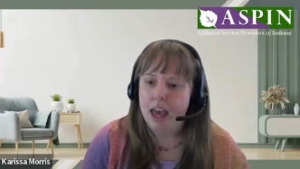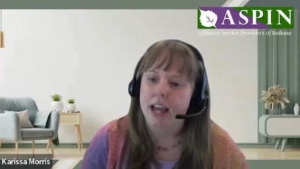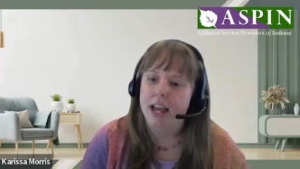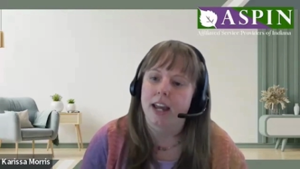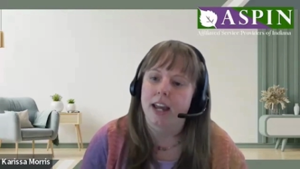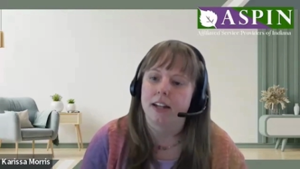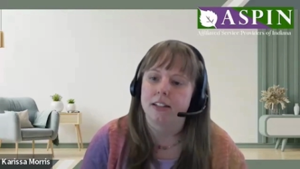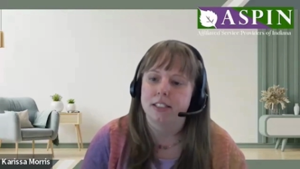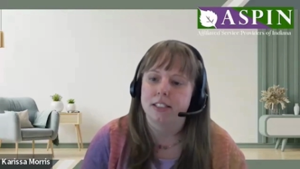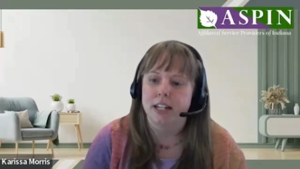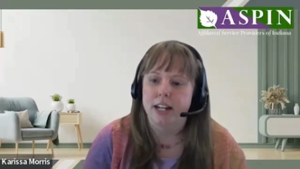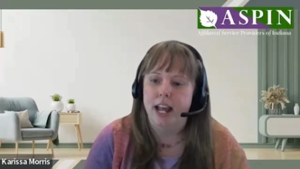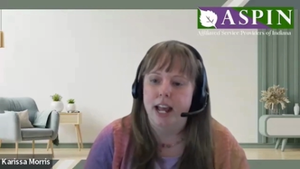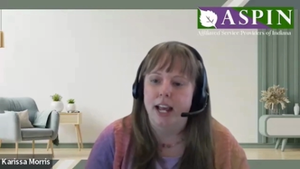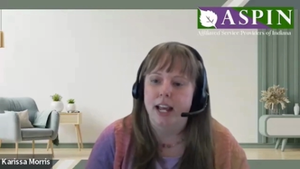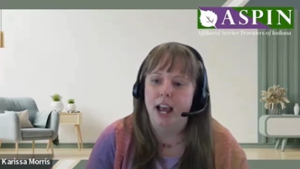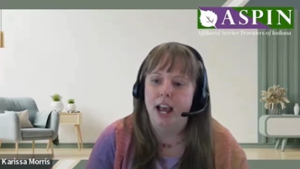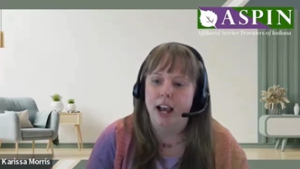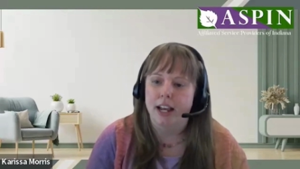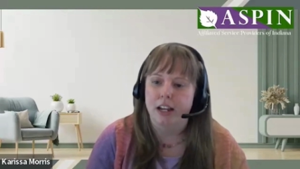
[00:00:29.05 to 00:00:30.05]
And
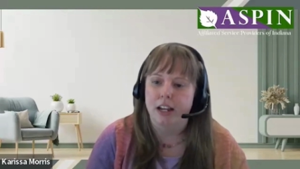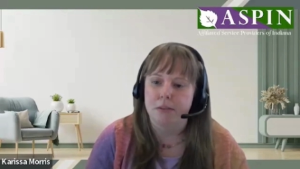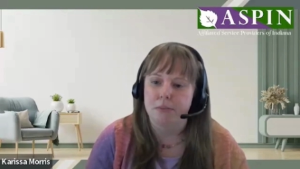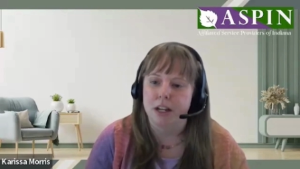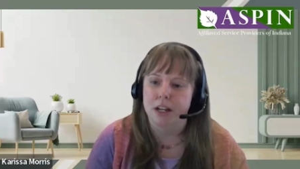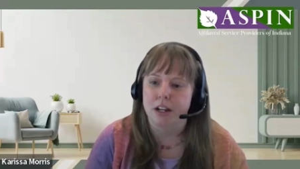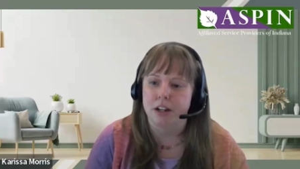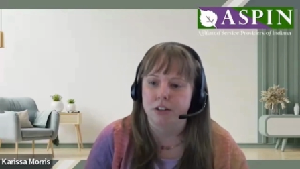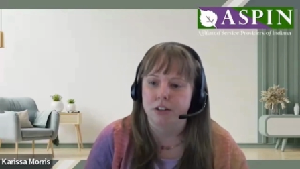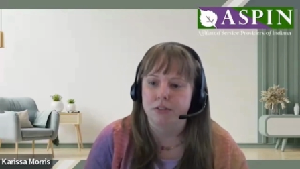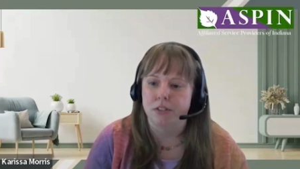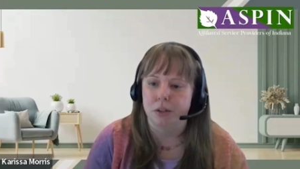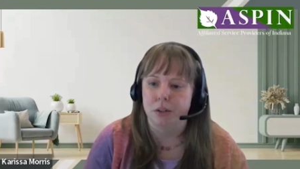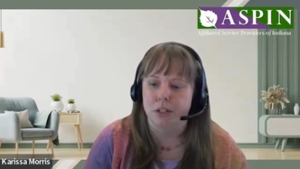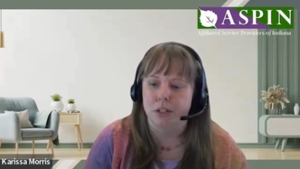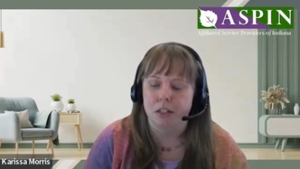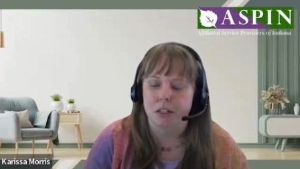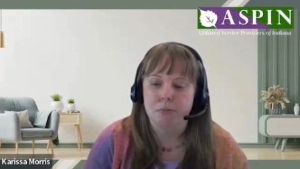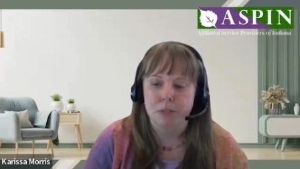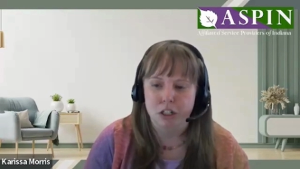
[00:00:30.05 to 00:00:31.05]
today I am
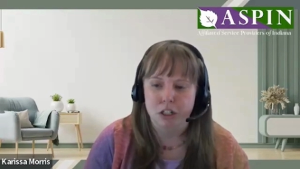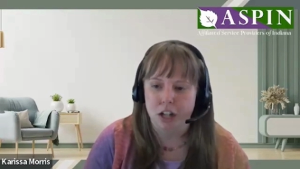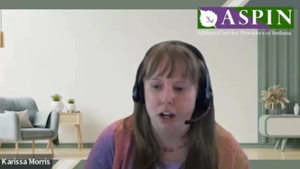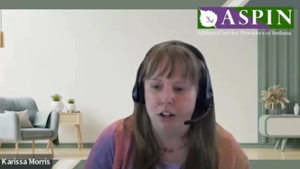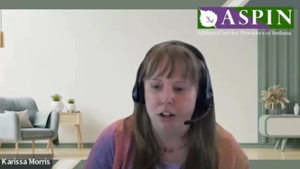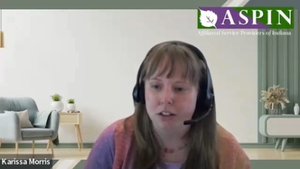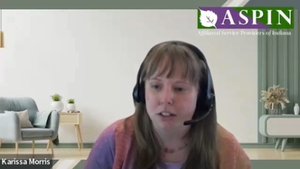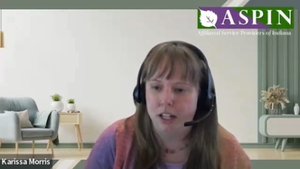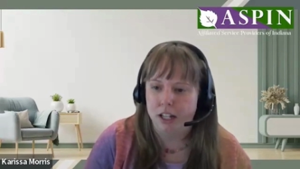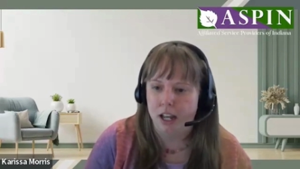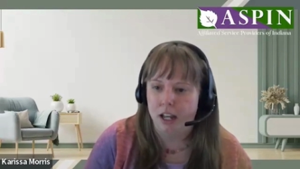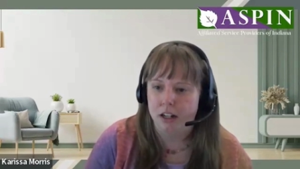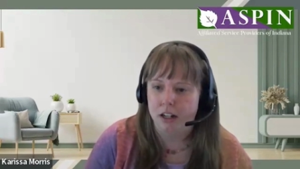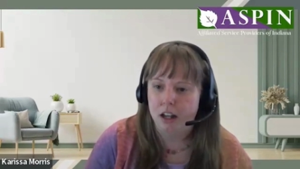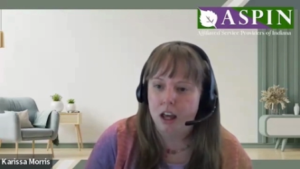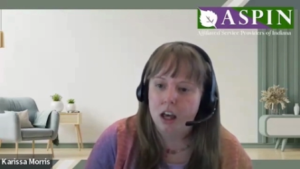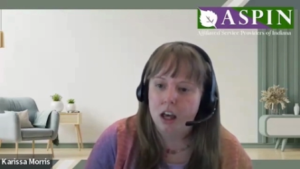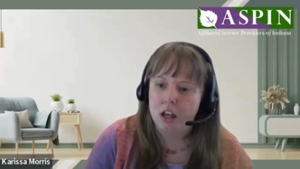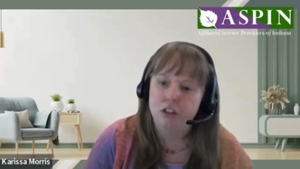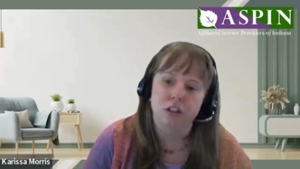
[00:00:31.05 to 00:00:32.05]
interviewing Michelle Glenn
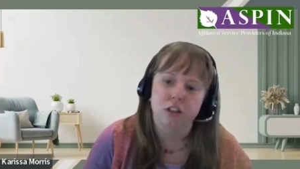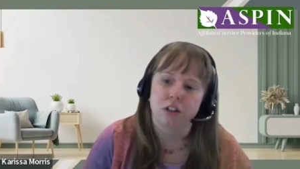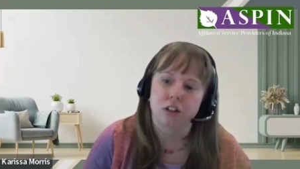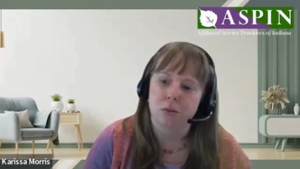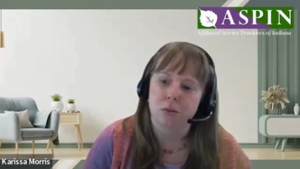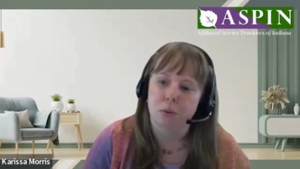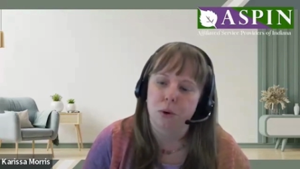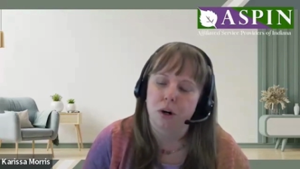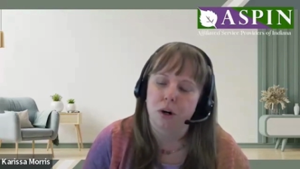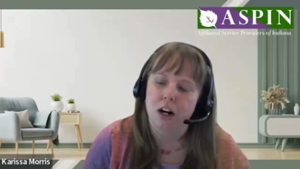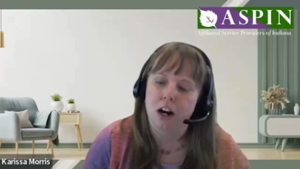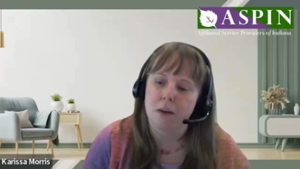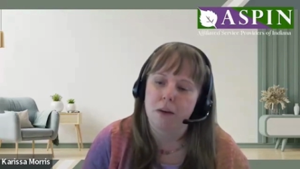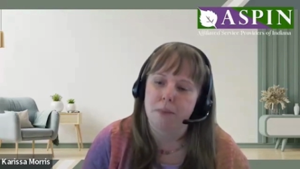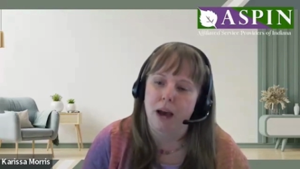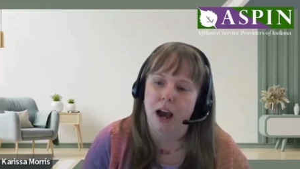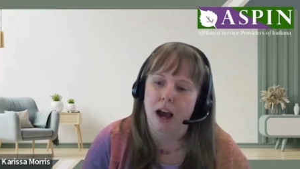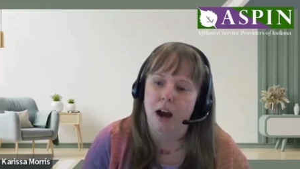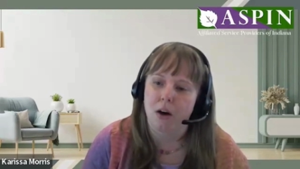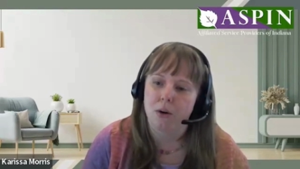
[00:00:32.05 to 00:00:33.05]
to learn more
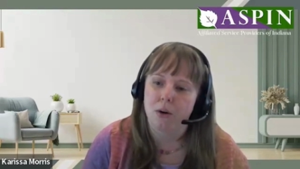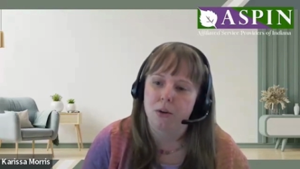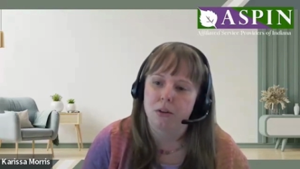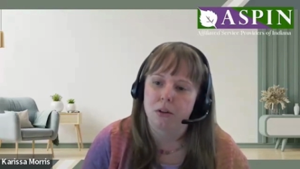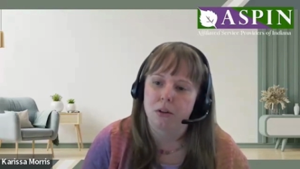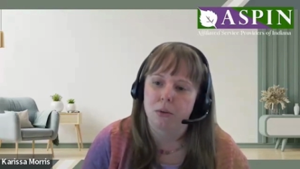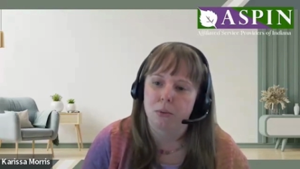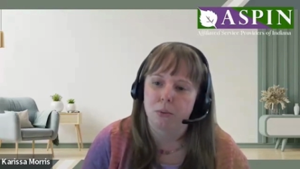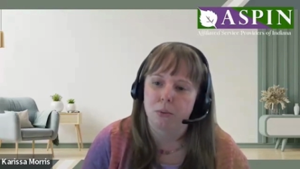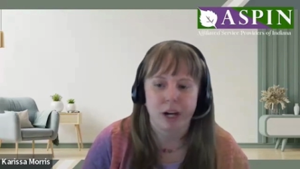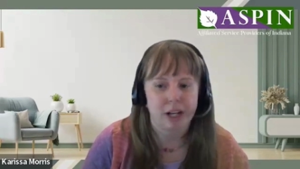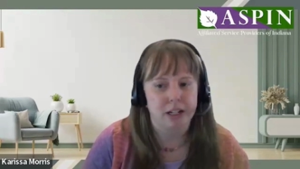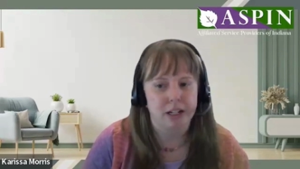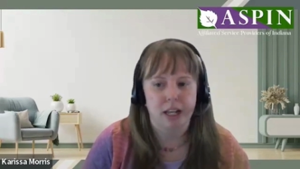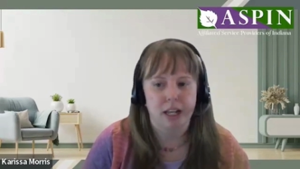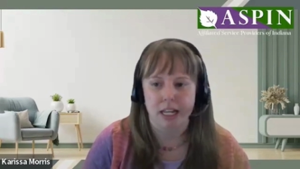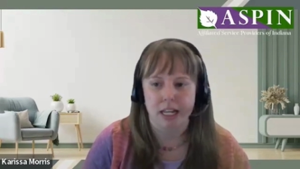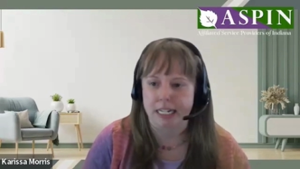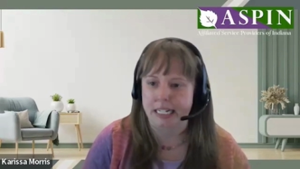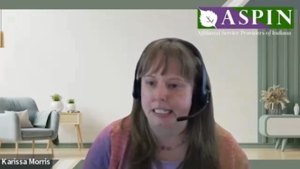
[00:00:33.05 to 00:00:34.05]
about what
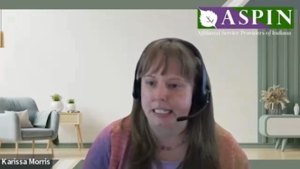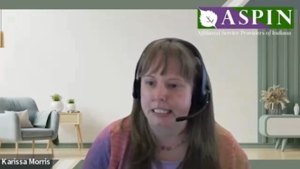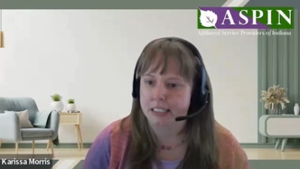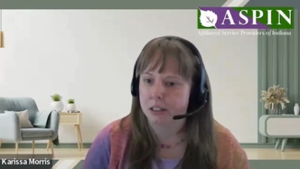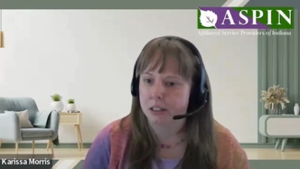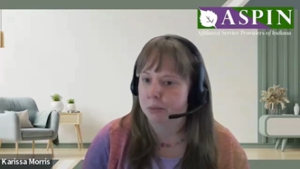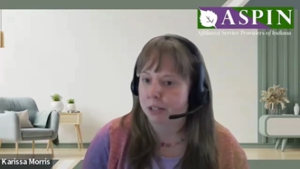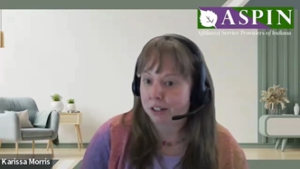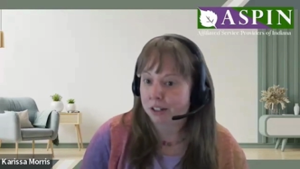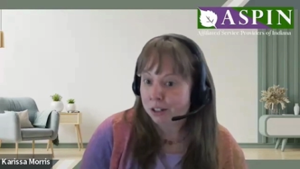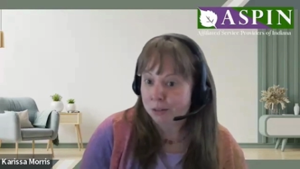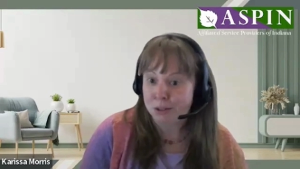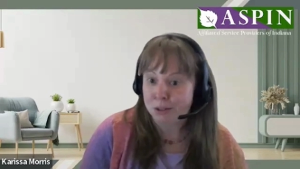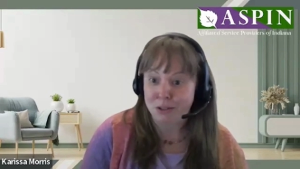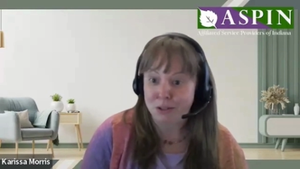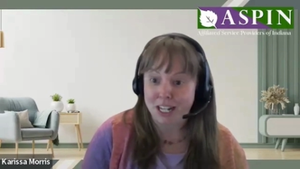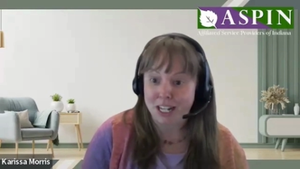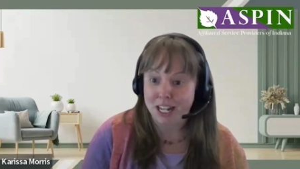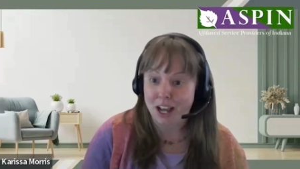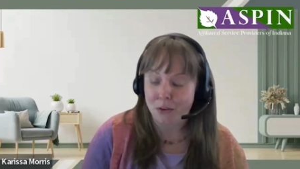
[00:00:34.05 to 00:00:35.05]
it is to be a
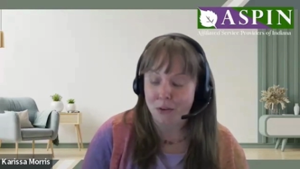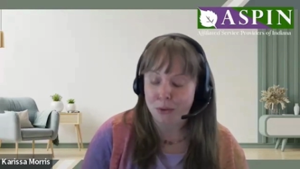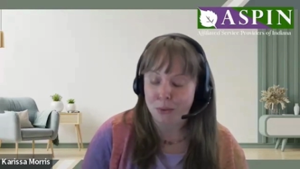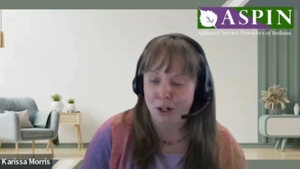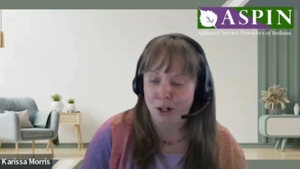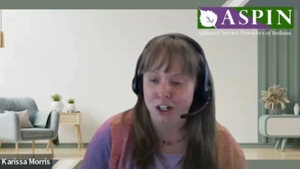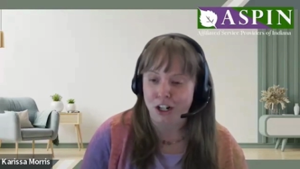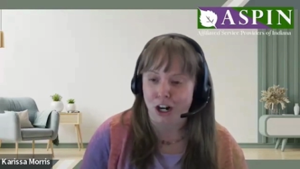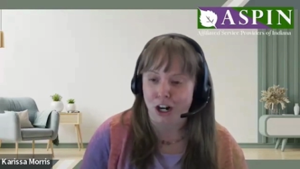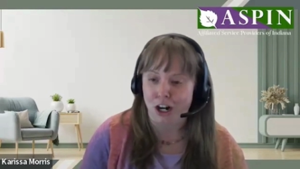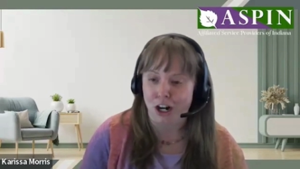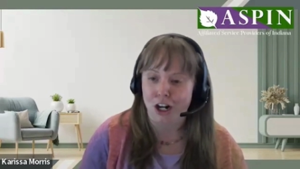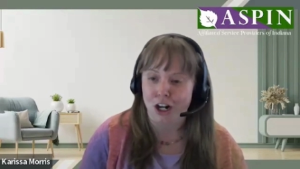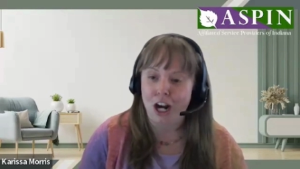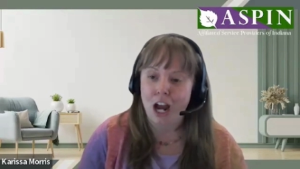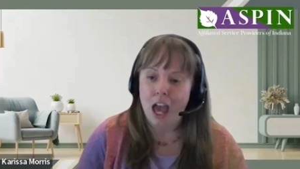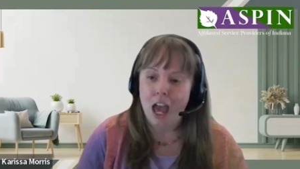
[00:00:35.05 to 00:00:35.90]
community health worker.